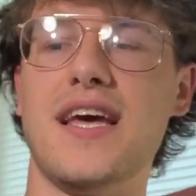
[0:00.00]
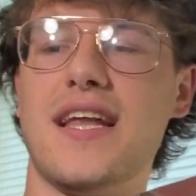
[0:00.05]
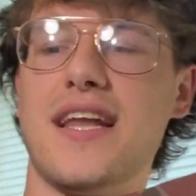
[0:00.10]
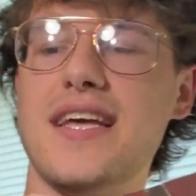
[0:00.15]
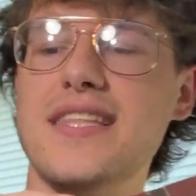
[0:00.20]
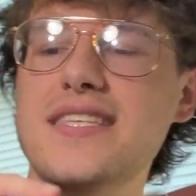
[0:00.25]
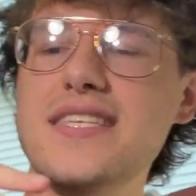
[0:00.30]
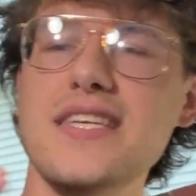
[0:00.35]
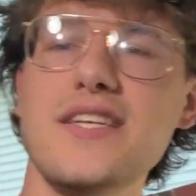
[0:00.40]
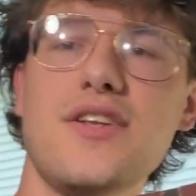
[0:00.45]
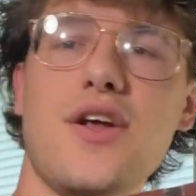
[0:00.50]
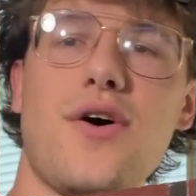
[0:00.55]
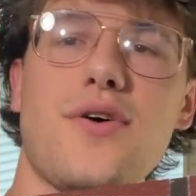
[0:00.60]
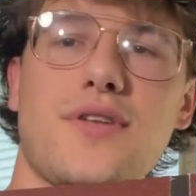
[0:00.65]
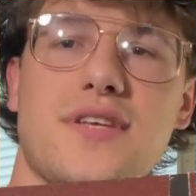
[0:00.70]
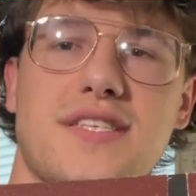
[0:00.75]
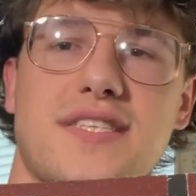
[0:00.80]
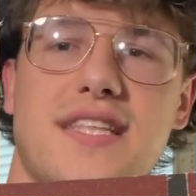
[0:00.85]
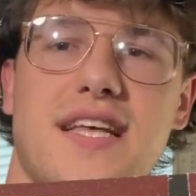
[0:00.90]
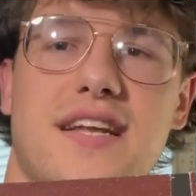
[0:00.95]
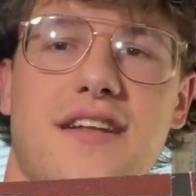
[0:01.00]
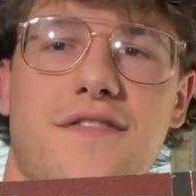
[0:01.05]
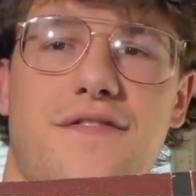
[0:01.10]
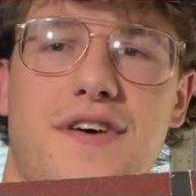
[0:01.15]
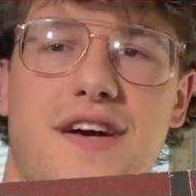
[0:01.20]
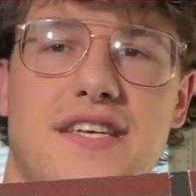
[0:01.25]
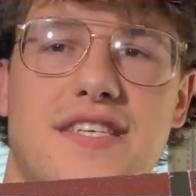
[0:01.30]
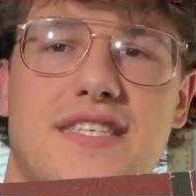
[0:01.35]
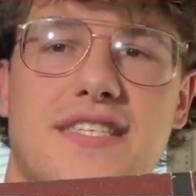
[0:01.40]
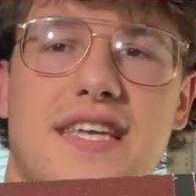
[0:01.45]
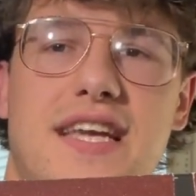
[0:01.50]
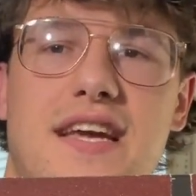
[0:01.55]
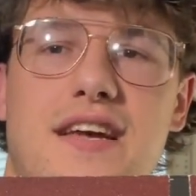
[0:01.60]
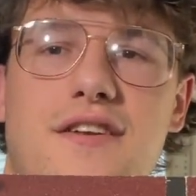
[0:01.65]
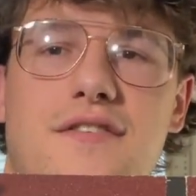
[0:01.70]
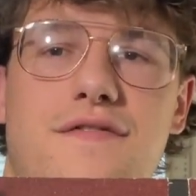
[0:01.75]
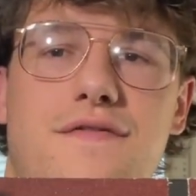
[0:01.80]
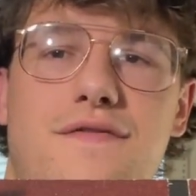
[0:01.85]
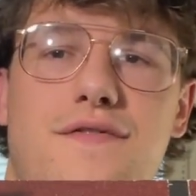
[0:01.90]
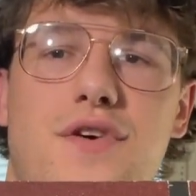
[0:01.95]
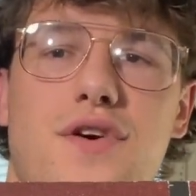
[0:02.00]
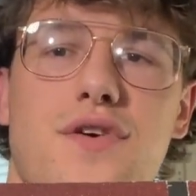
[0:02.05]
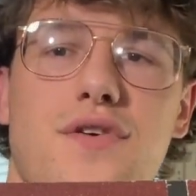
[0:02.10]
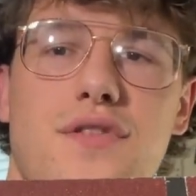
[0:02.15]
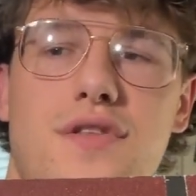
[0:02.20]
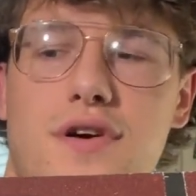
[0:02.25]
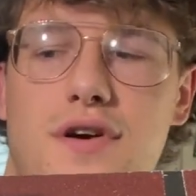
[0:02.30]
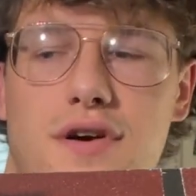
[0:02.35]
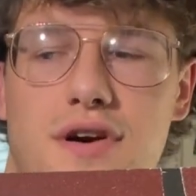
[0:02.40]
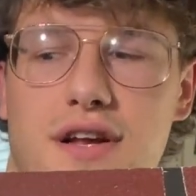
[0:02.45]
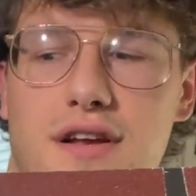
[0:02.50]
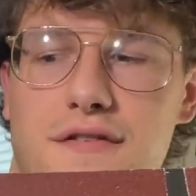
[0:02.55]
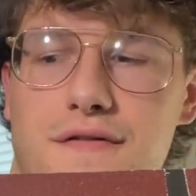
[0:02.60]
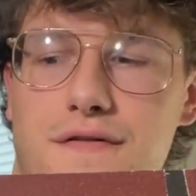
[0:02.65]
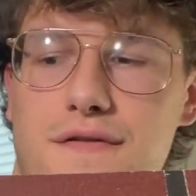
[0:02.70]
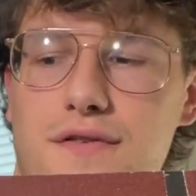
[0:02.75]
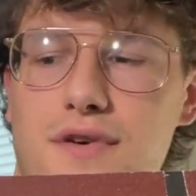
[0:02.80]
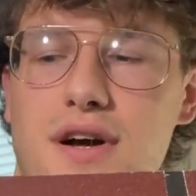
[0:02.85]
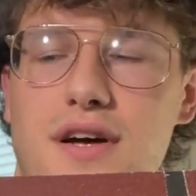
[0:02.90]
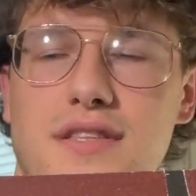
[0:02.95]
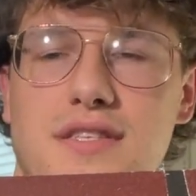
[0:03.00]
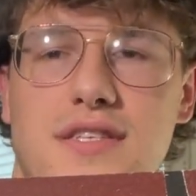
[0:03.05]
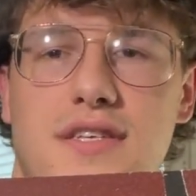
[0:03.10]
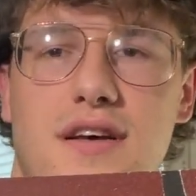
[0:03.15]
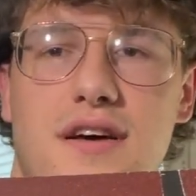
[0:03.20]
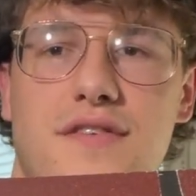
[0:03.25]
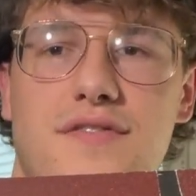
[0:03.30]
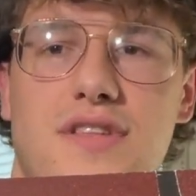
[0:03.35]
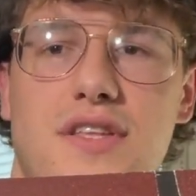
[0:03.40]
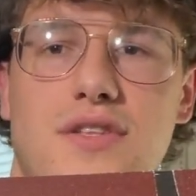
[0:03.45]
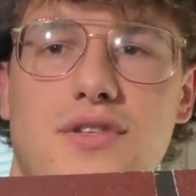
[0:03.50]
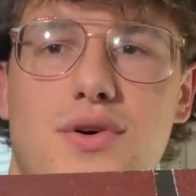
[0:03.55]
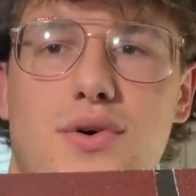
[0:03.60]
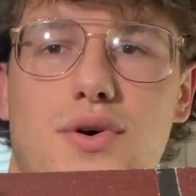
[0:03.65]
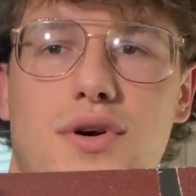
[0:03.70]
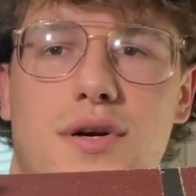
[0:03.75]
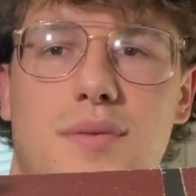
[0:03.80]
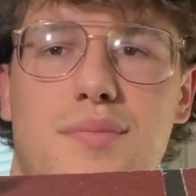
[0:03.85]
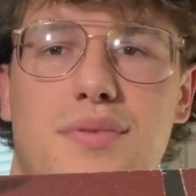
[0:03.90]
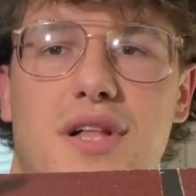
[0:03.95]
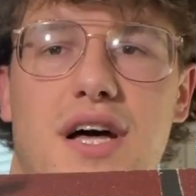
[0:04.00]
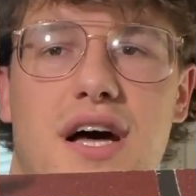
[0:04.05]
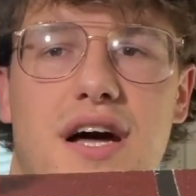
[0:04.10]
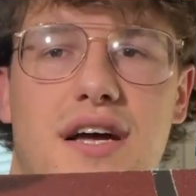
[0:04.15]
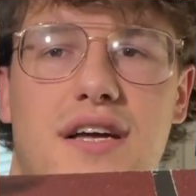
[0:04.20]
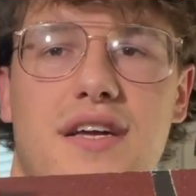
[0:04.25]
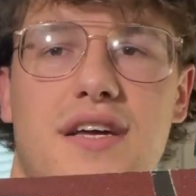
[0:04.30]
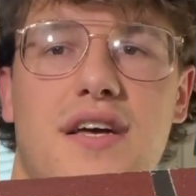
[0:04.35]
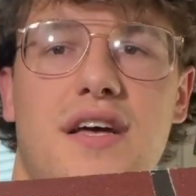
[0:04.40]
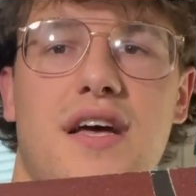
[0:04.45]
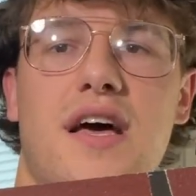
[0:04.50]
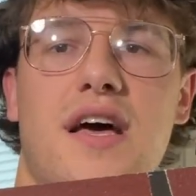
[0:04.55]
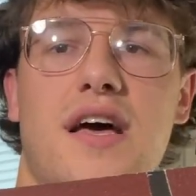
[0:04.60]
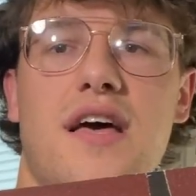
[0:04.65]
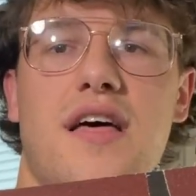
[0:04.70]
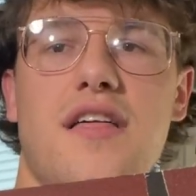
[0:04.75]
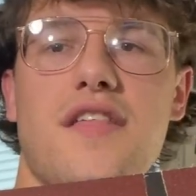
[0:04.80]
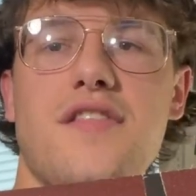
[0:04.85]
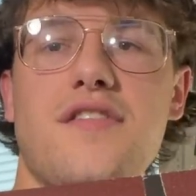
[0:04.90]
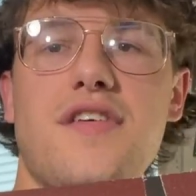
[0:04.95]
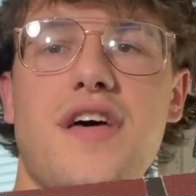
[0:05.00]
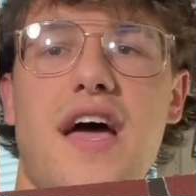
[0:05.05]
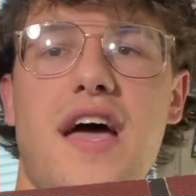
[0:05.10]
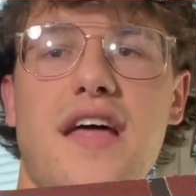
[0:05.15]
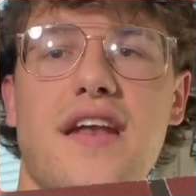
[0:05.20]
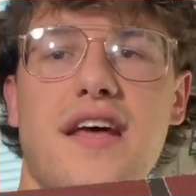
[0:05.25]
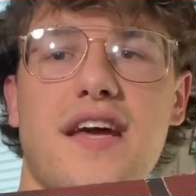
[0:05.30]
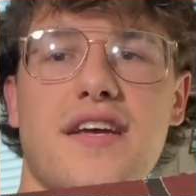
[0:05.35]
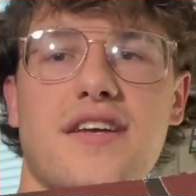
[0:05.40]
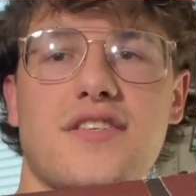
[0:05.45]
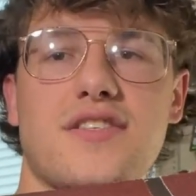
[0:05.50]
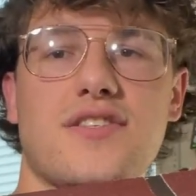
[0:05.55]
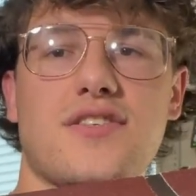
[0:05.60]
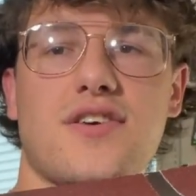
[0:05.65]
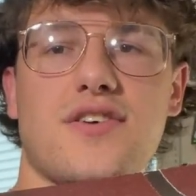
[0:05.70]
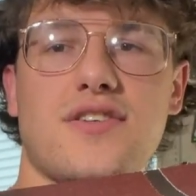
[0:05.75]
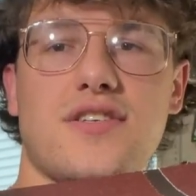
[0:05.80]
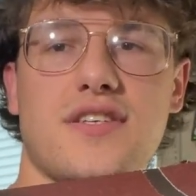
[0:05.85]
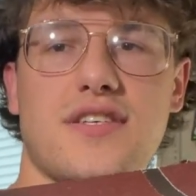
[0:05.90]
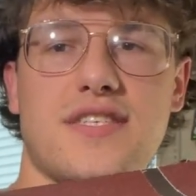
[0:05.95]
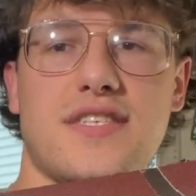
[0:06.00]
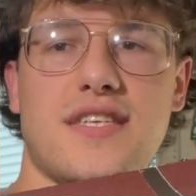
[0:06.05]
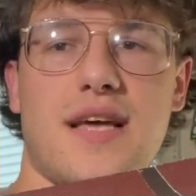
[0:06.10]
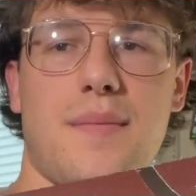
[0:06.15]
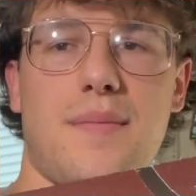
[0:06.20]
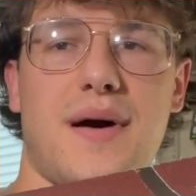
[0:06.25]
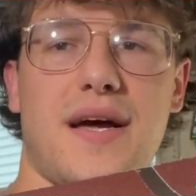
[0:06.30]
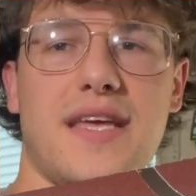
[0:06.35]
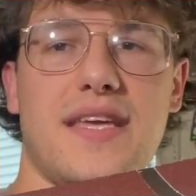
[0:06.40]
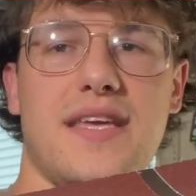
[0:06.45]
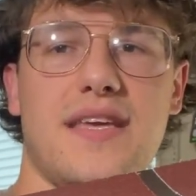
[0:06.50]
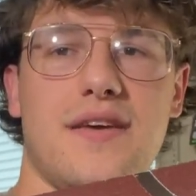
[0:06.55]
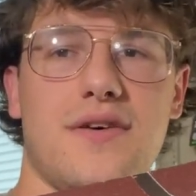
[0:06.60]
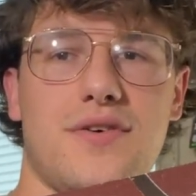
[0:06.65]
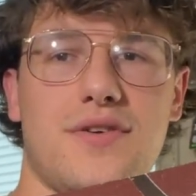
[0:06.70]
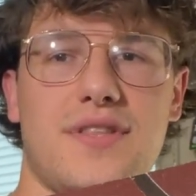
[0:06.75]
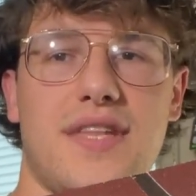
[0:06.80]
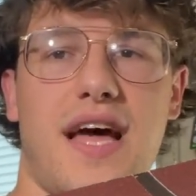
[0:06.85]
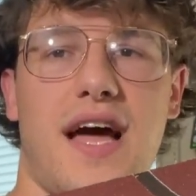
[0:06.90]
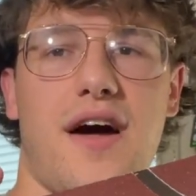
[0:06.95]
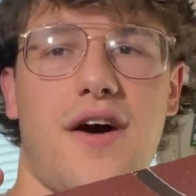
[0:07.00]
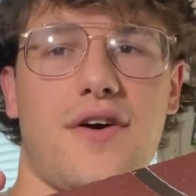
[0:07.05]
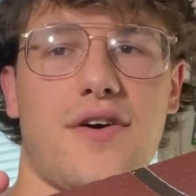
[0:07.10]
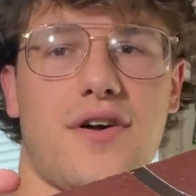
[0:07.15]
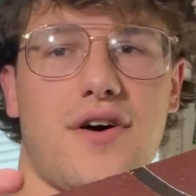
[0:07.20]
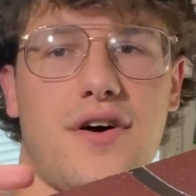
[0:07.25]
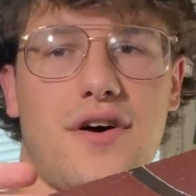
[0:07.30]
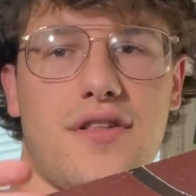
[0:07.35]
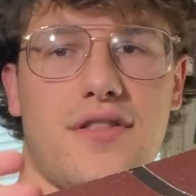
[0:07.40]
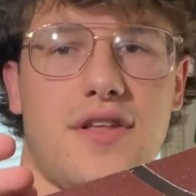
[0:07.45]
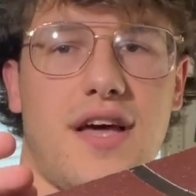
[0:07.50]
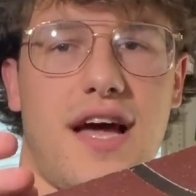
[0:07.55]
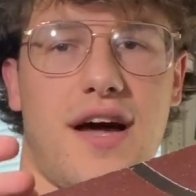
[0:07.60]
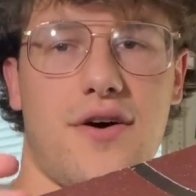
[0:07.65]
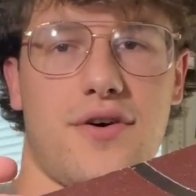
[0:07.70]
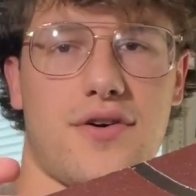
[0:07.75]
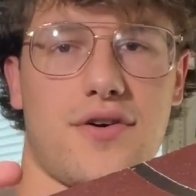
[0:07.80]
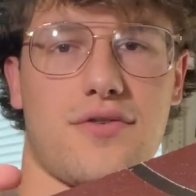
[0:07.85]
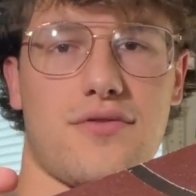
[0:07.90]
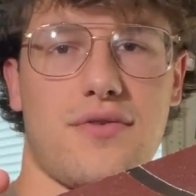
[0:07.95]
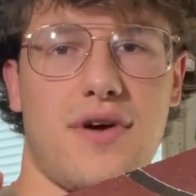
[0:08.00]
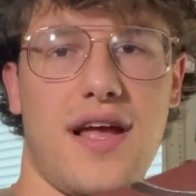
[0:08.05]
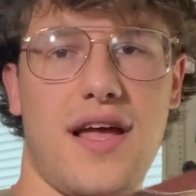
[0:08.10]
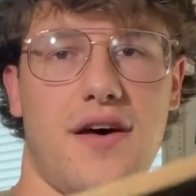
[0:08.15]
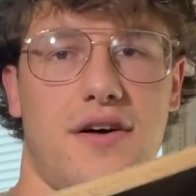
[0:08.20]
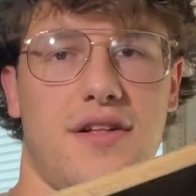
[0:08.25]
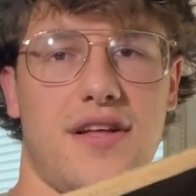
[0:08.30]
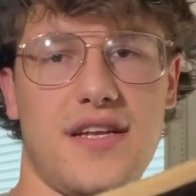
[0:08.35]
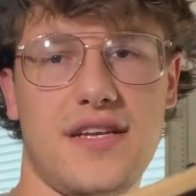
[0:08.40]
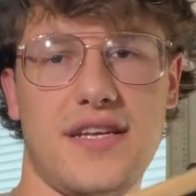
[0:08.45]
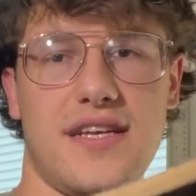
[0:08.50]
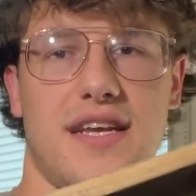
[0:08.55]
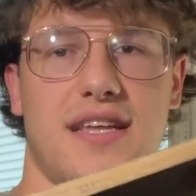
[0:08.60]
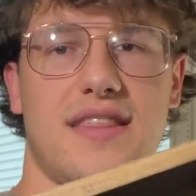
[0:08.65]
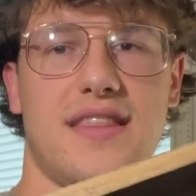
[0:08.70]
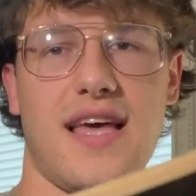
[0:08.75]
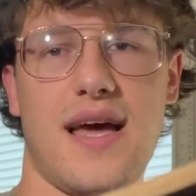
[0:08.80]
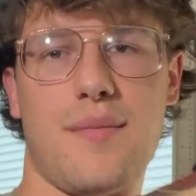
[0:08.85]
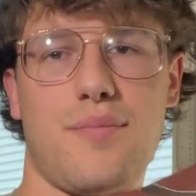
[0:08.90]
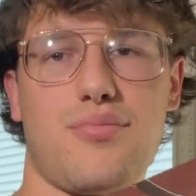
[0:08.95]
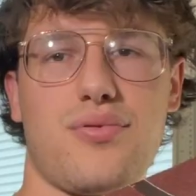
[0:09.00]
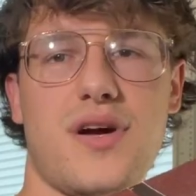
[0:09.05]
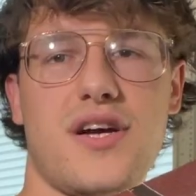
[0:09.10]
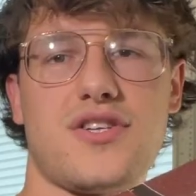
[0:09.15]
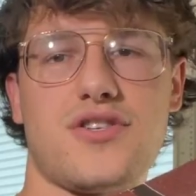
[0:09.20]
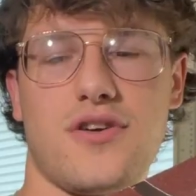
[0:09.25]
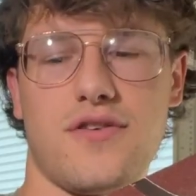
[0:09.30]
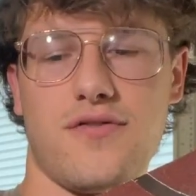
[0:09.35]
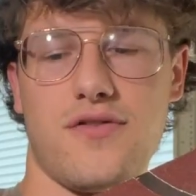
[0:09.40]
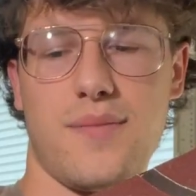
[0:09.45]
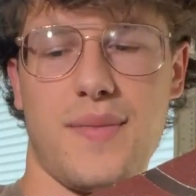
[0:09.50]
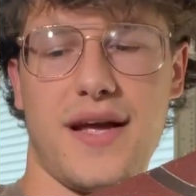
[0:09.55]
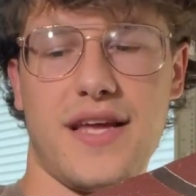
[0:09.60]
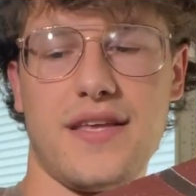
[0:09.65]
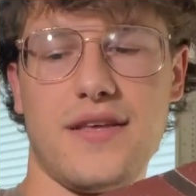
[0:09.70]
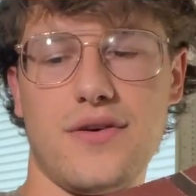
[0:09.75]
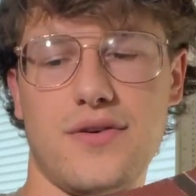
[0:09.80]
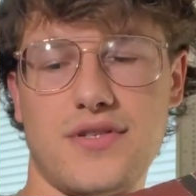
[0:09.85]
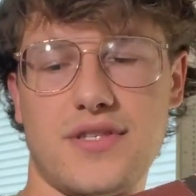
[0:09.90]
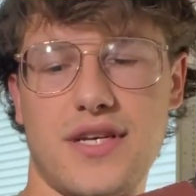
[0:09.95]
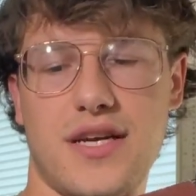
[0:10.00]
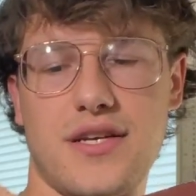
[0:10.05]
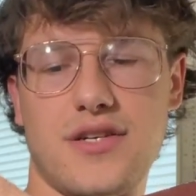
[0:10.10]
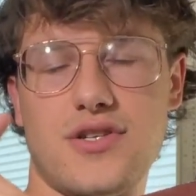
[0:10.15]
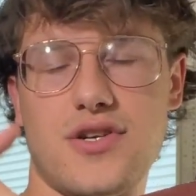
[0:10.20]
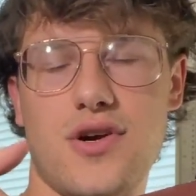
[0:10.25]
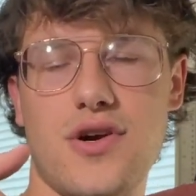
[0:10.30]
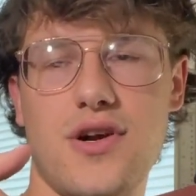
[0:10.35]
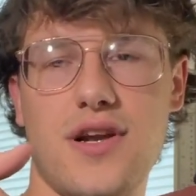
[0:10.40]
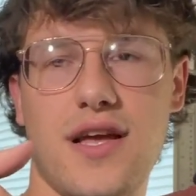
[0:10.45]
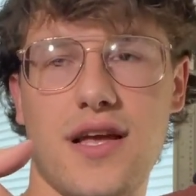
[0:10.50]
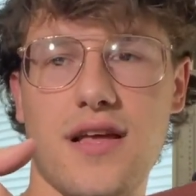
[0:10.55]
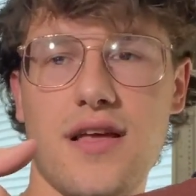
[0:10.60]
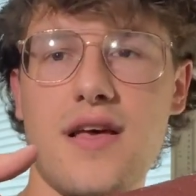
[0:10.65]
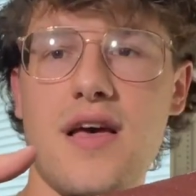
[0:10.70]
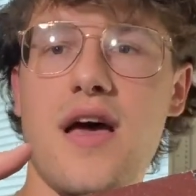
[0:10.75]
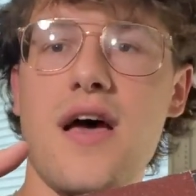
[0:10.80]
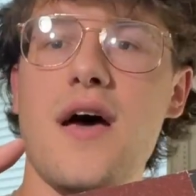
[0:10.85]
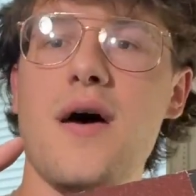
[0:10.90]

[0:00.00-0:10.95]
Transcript: And I did notice that if I stand further in front of the torque block, then I could start to set my heel down on the outer rail and get that pressure for my heel side turning.